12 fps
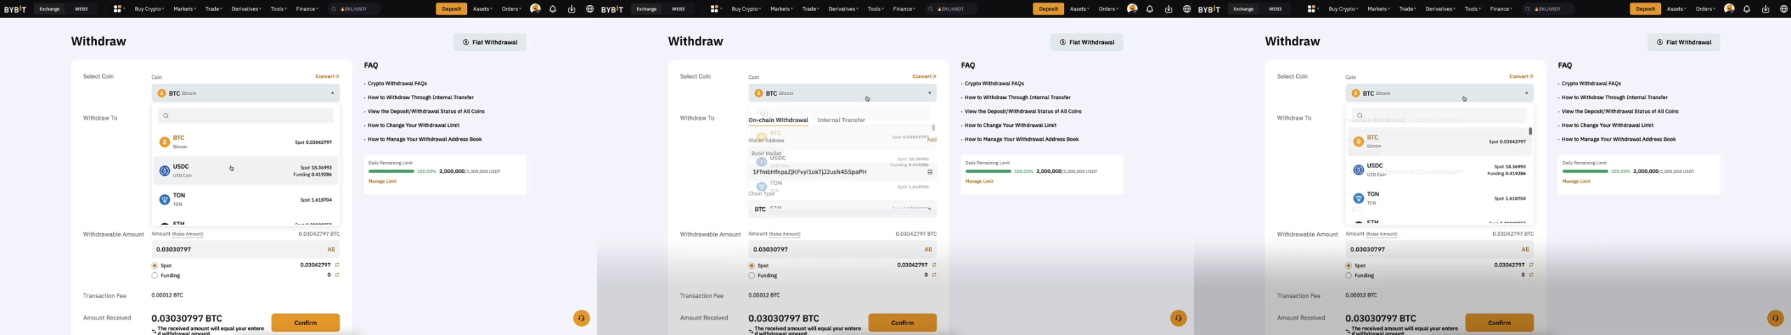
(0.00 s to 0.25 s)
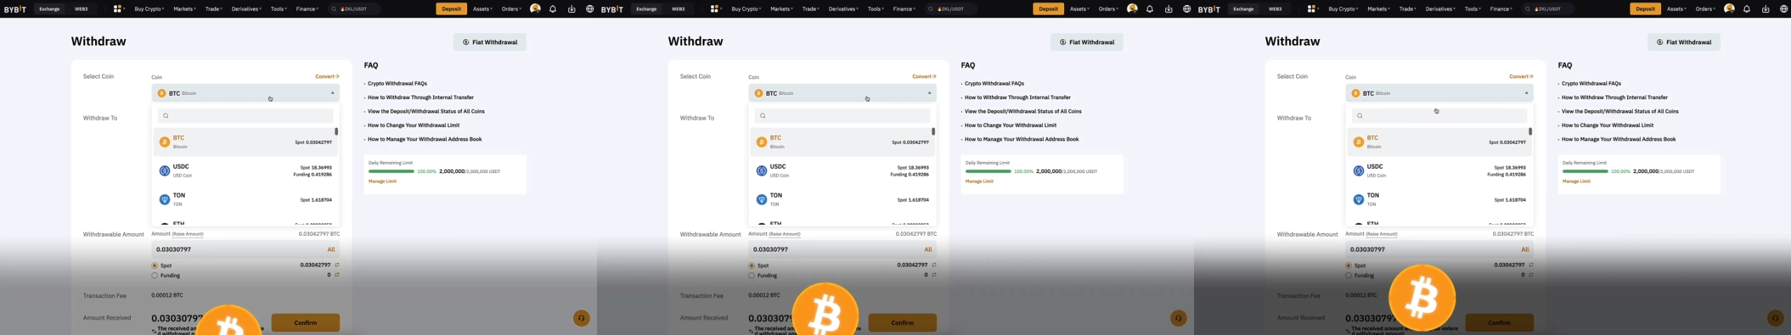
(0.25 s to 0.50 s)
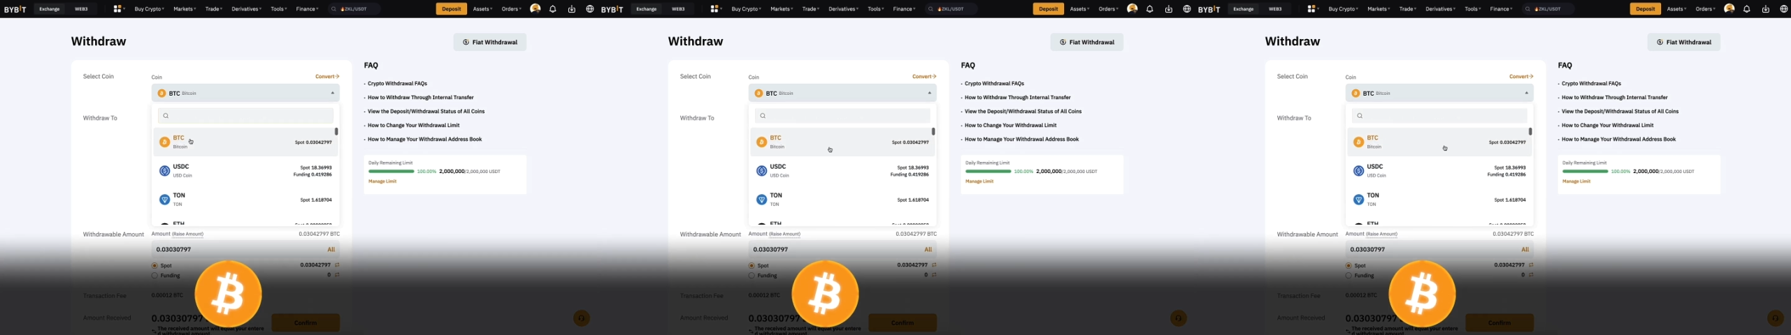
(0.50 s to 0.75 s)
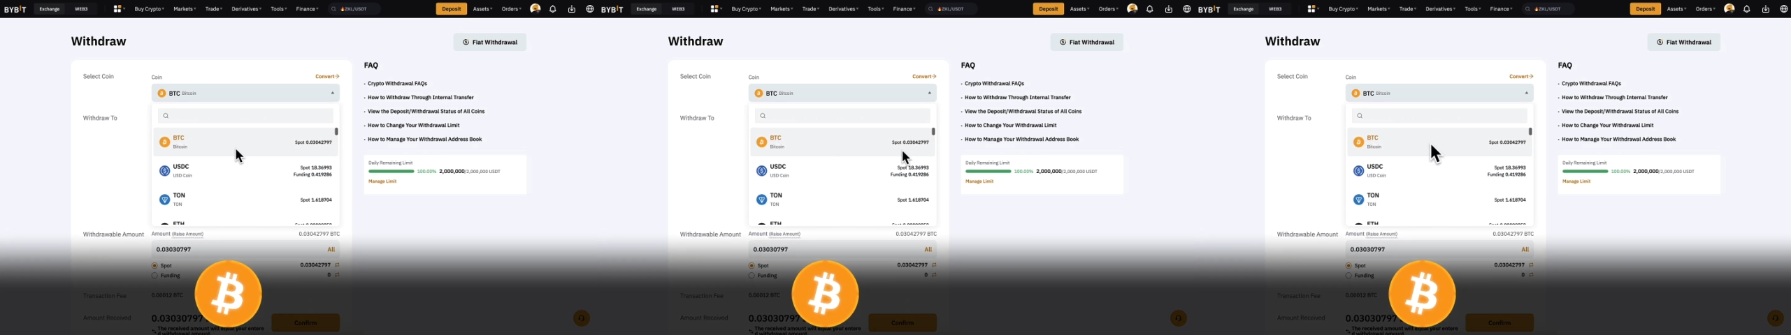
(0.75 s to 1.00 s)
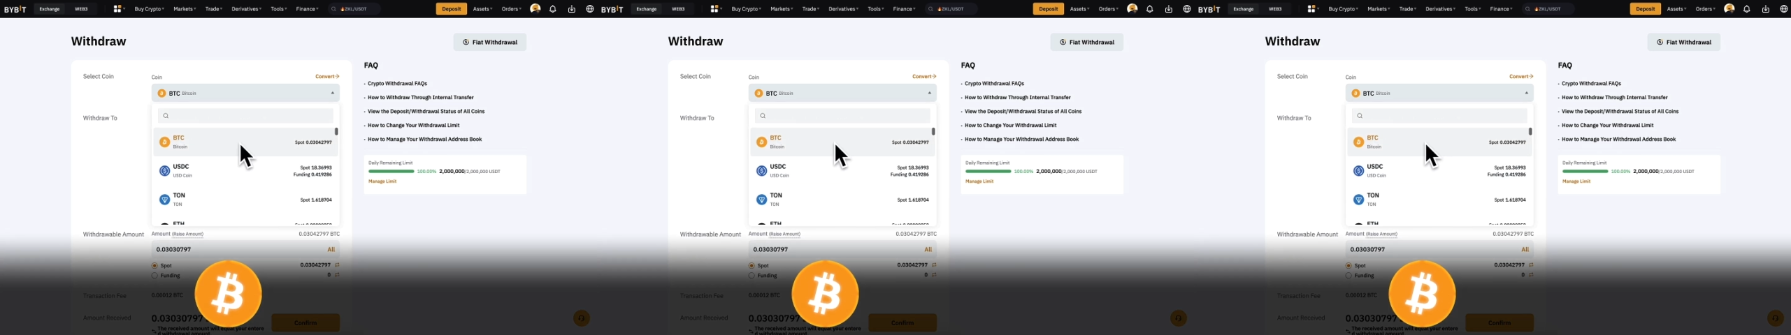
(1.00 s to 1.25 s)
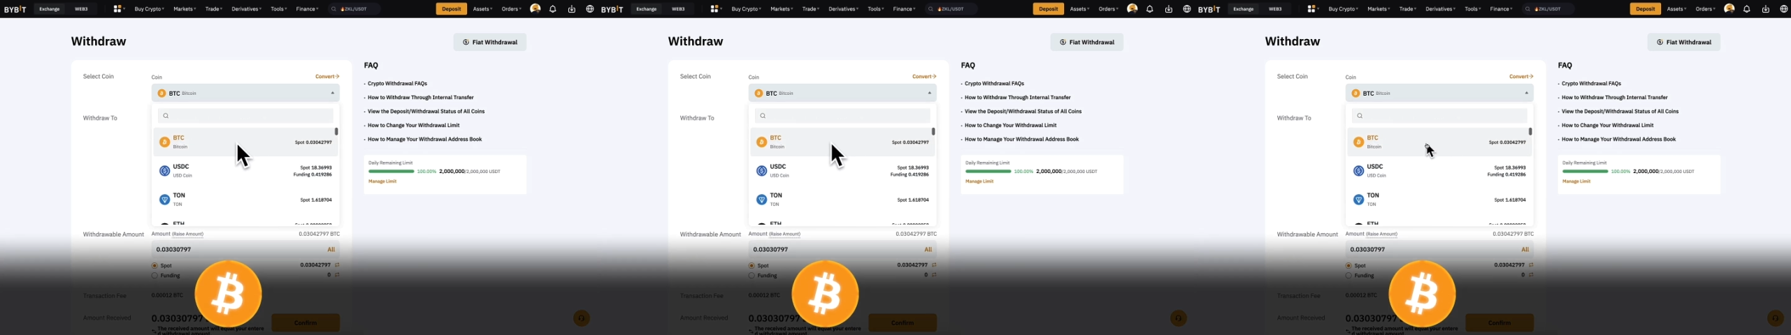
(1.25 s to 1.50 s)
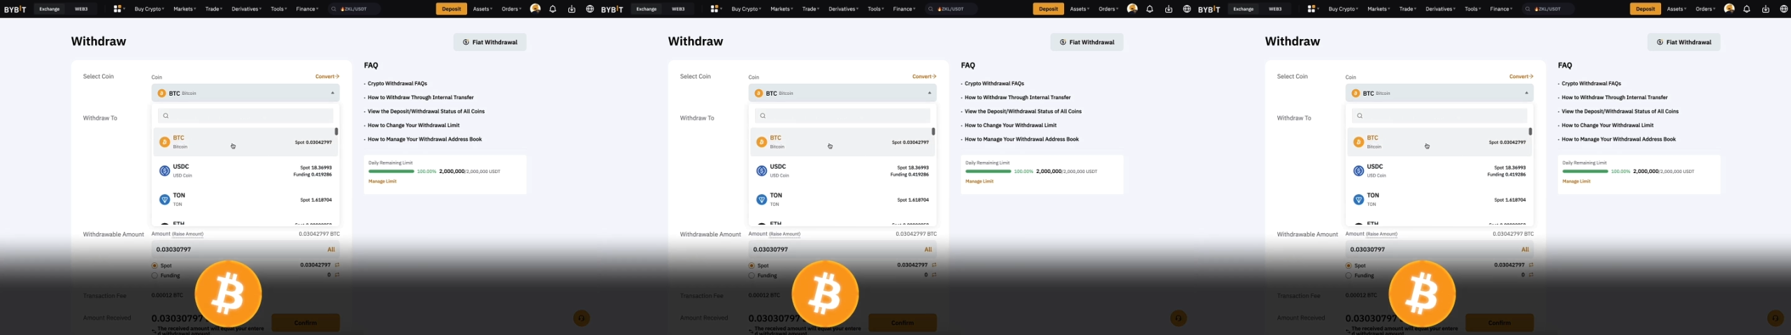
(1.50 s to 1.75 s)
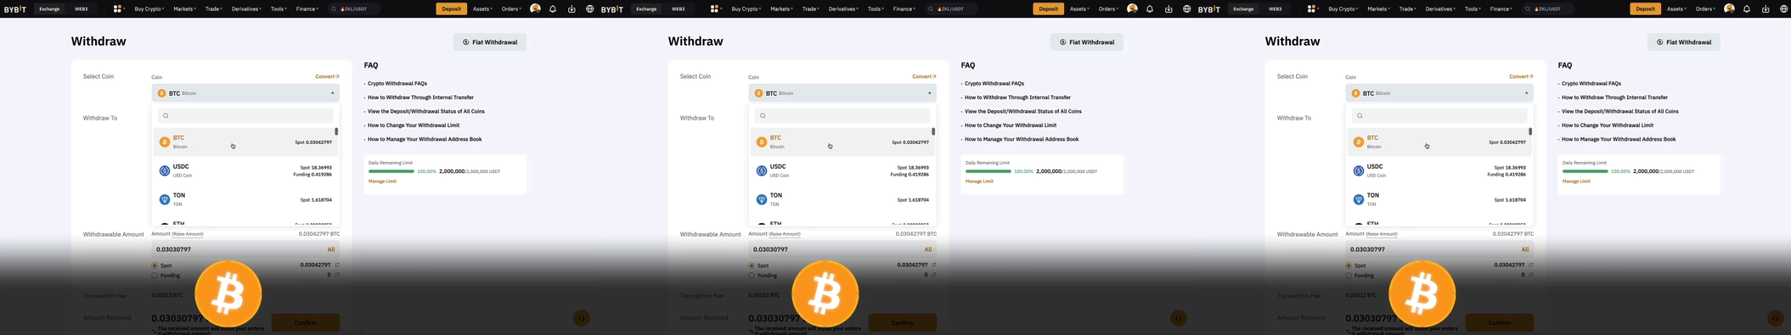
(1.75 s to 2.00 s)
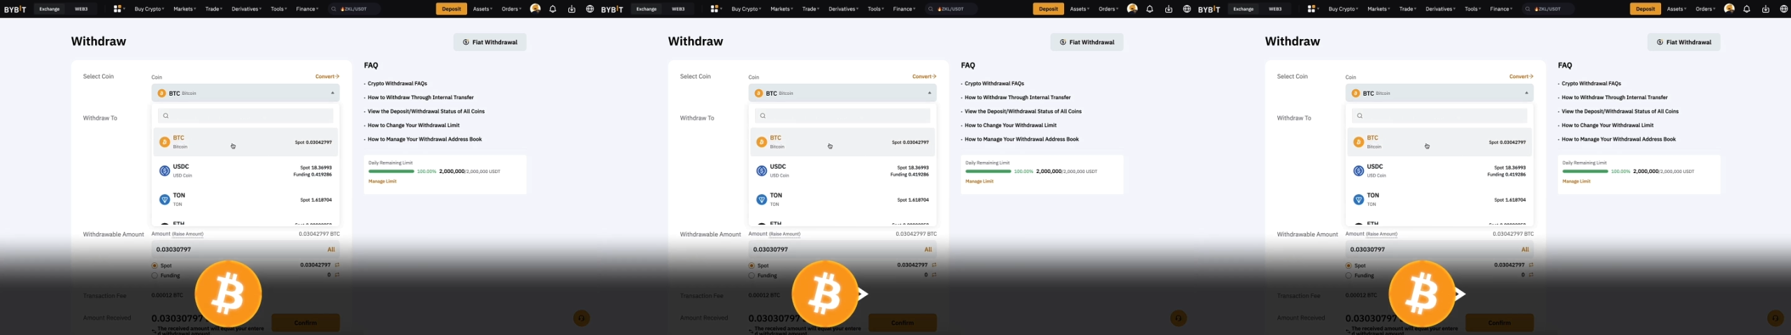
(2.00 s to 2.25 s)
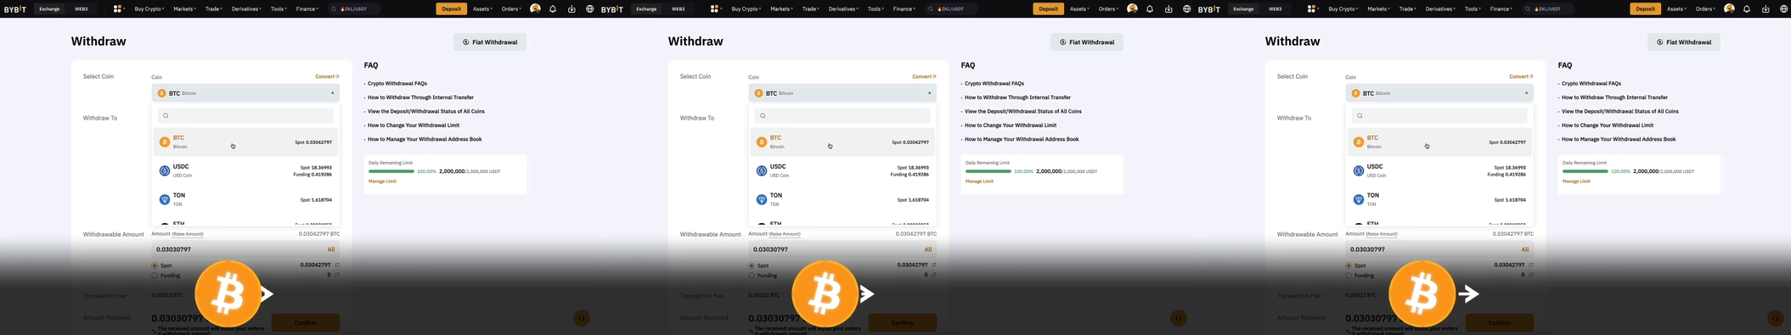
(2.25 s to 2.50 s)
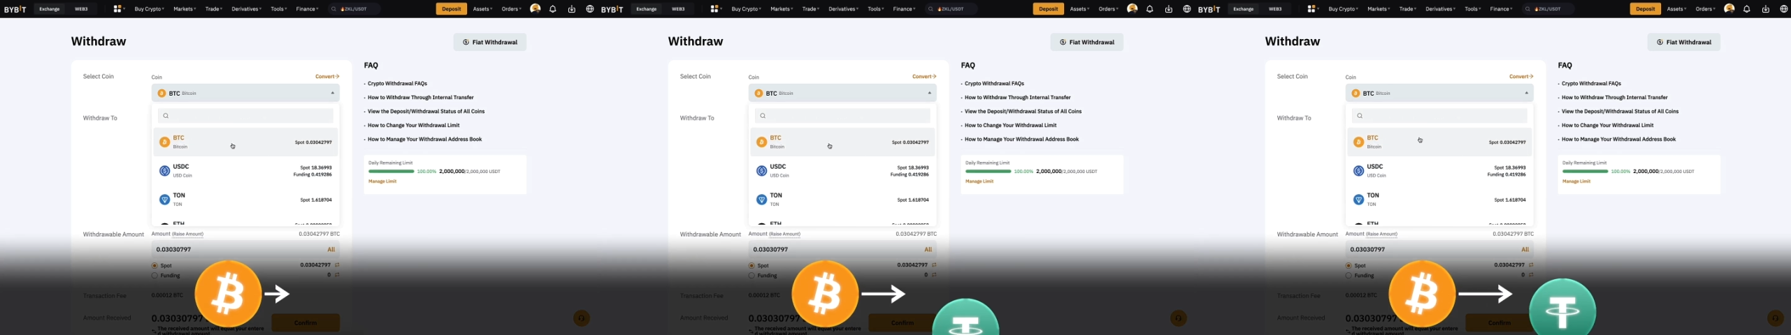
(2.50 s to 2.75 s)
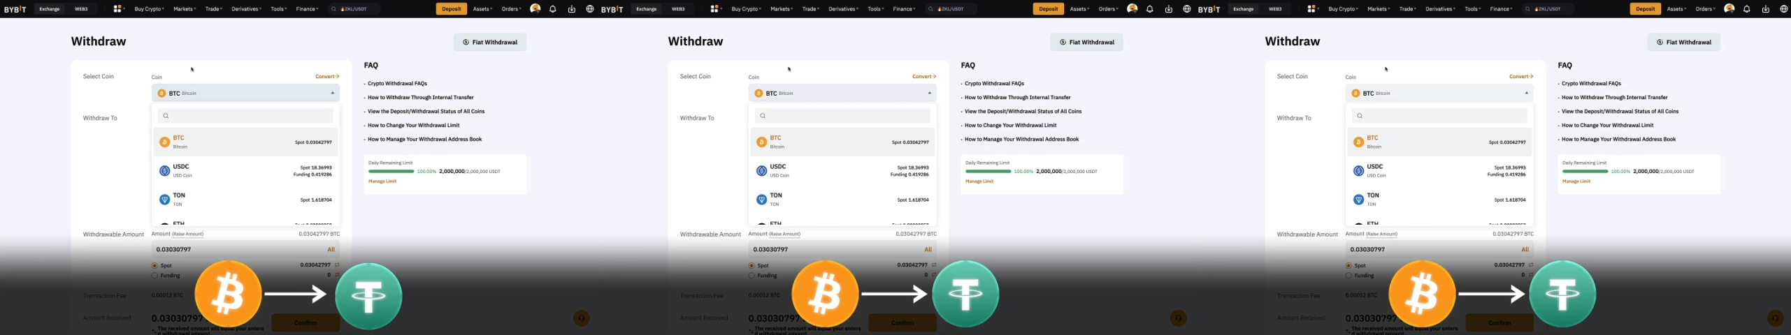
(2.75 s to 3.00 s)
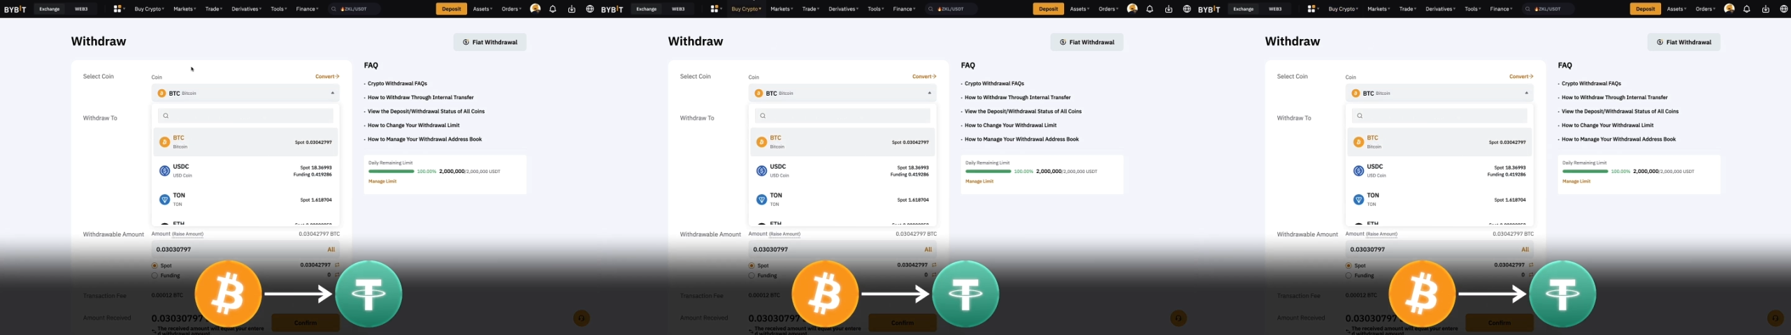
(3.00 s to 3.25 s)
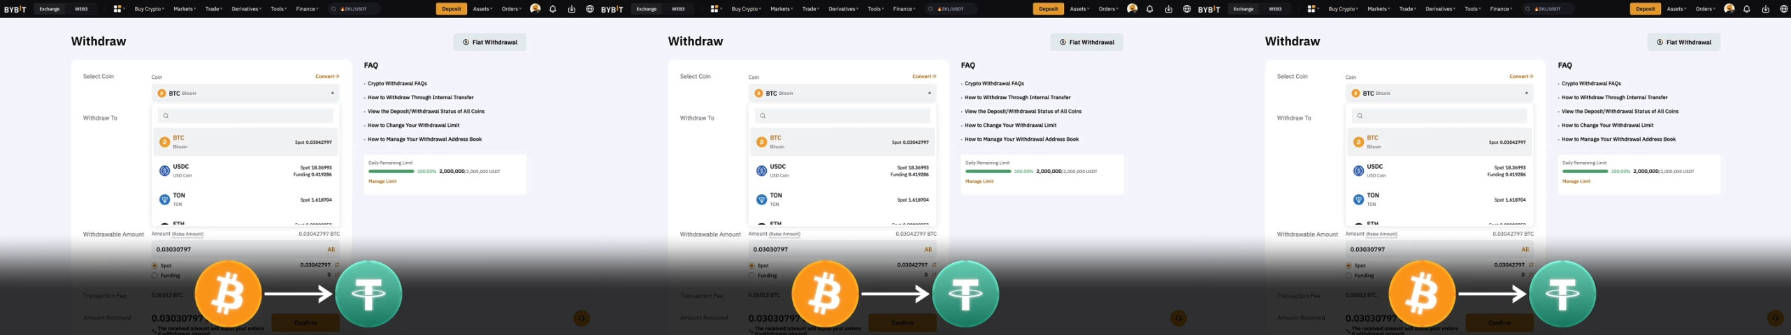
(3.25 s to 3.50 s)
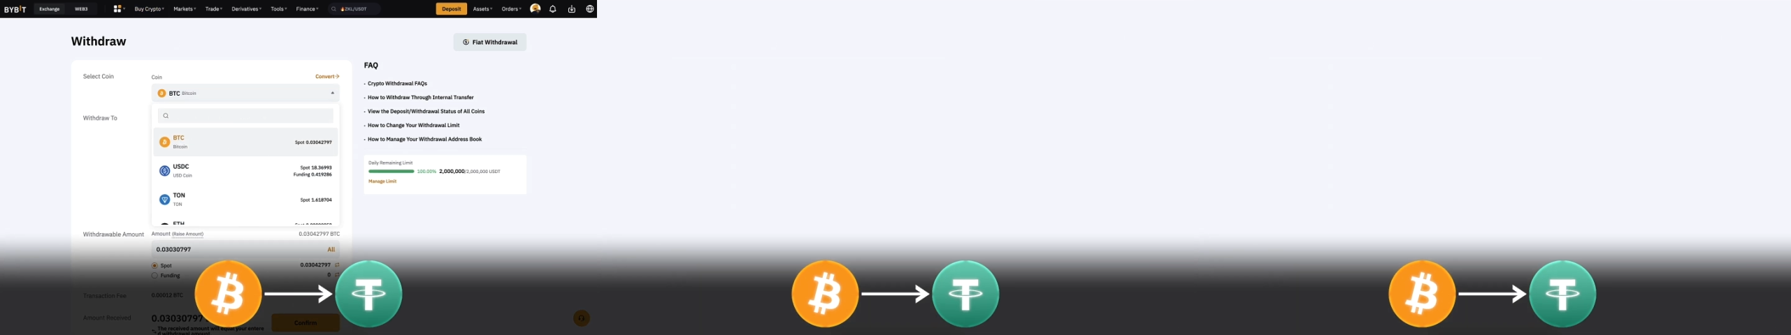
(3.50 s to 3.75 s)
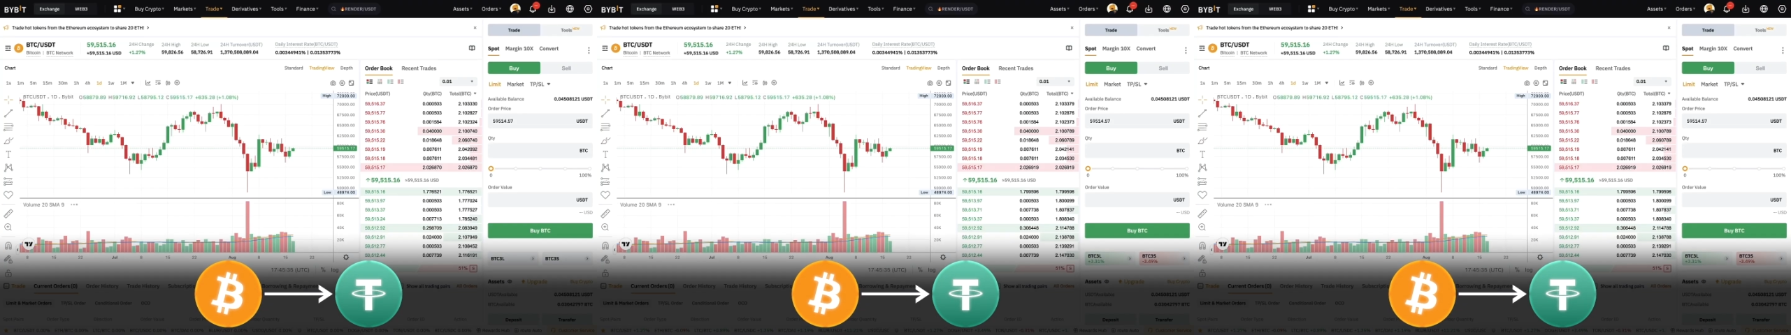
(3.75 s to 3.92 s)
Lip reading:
No face is visible, so there are no lips to read.